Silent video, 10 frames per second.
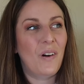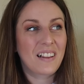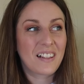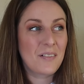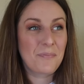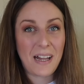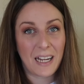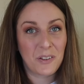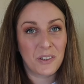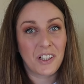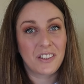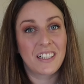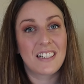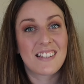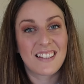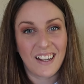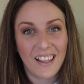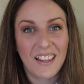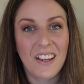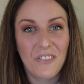Welcome back to another
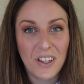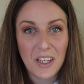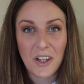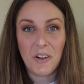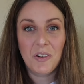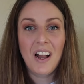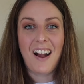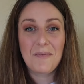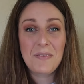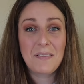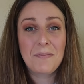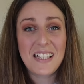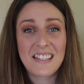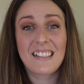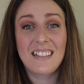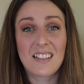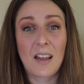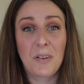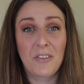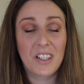styling video. I've been missing this
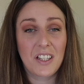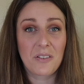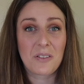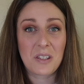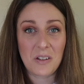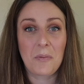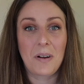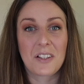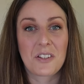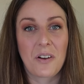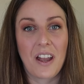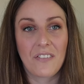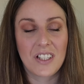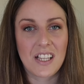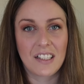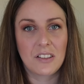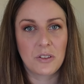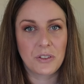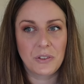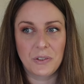type of videos so much, so I have decided
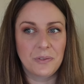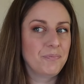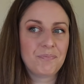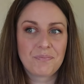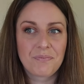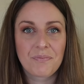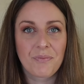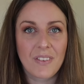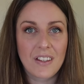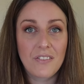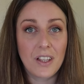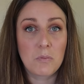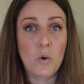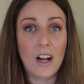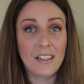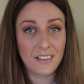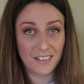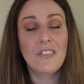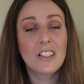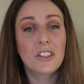to film one,
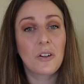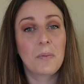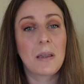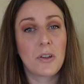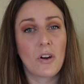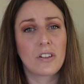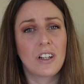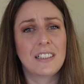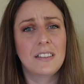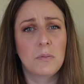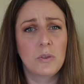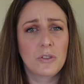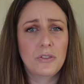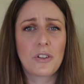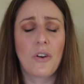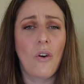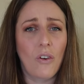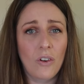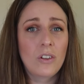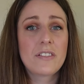even though maybe you're not in the mood for
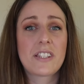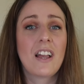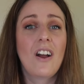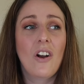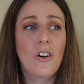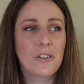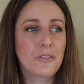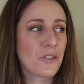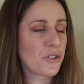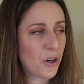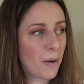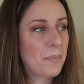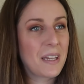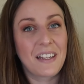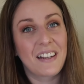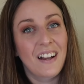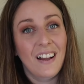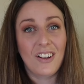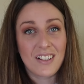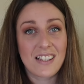hauls or for shopping.
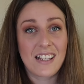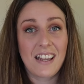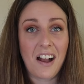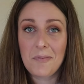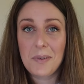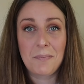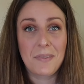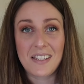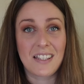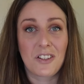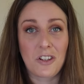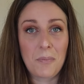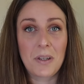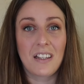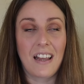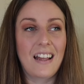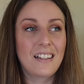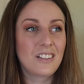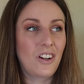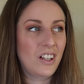Honestly, I've been missing shopping,
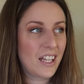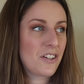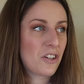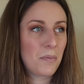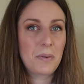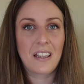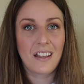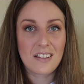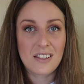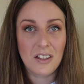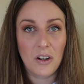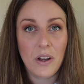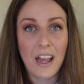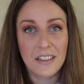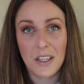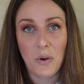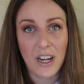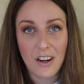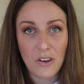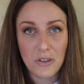and online shopping is so handy
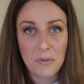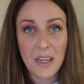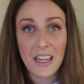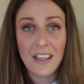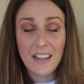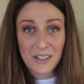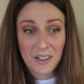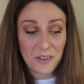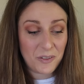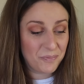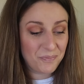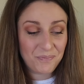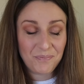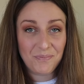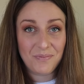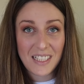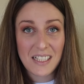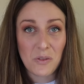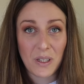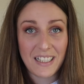right now for me. So
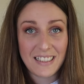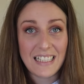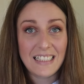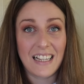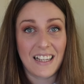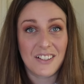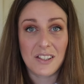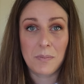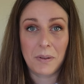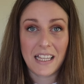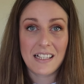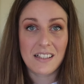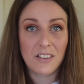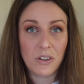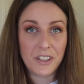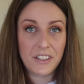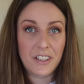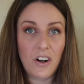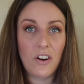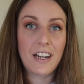this is what I did. I just placed an
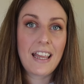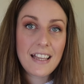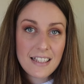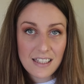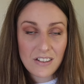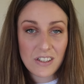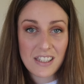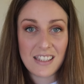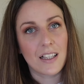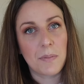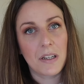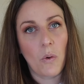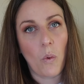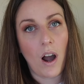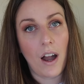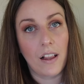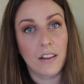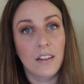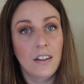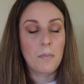order on ASOS. It's been a
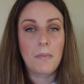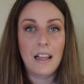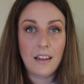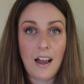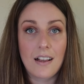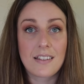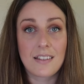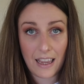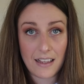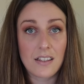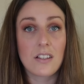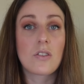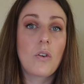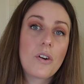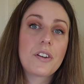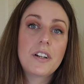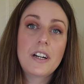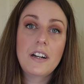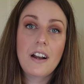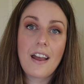while from my last ASOS
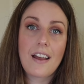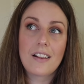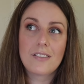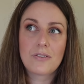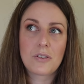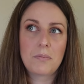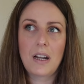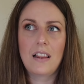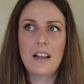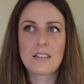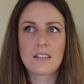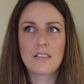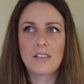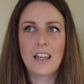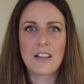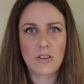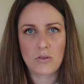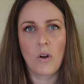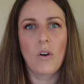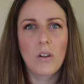order and from my last
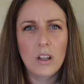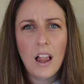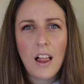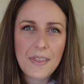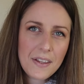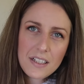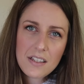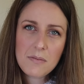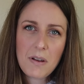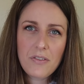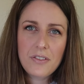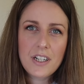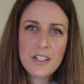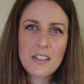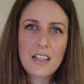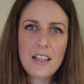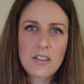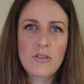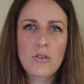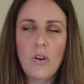ASOS haul. I think this is my first
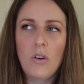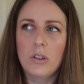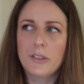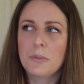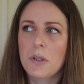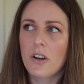ASOS haul, to be